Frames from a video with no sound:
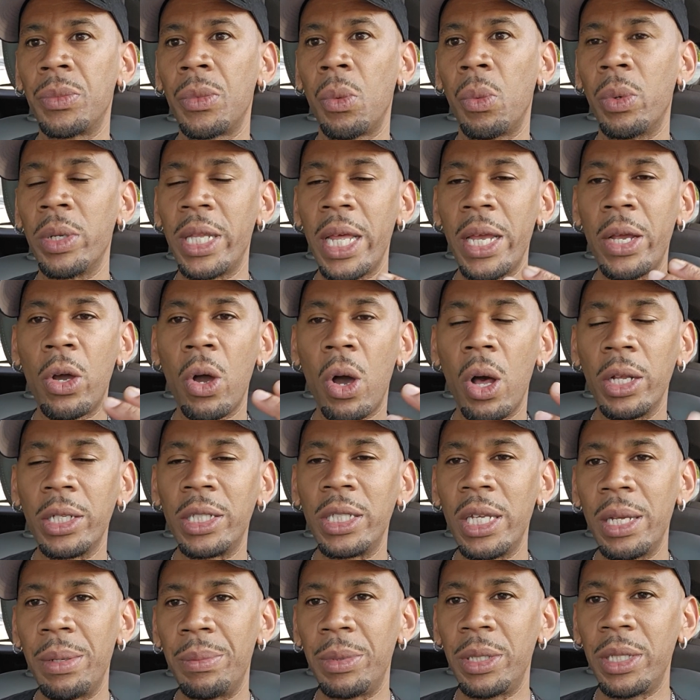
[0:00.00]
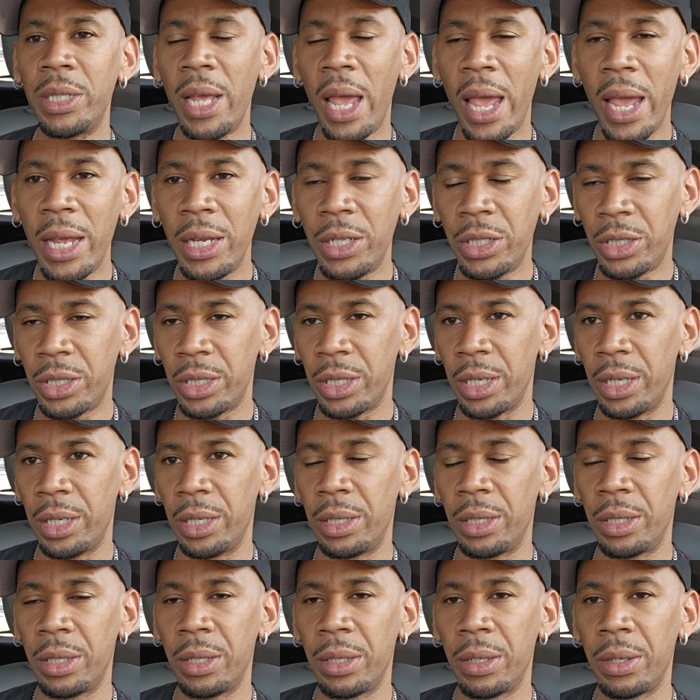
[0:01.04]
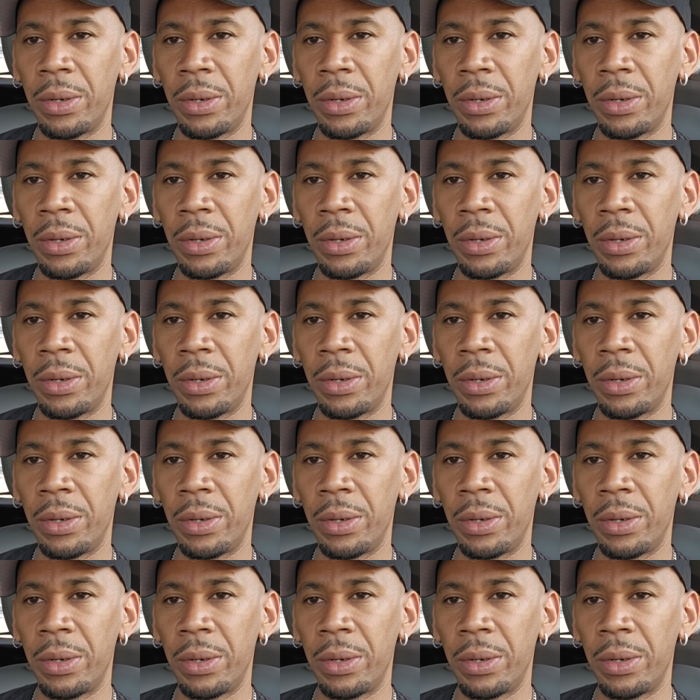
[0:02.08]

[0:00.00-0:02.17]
what they call temptation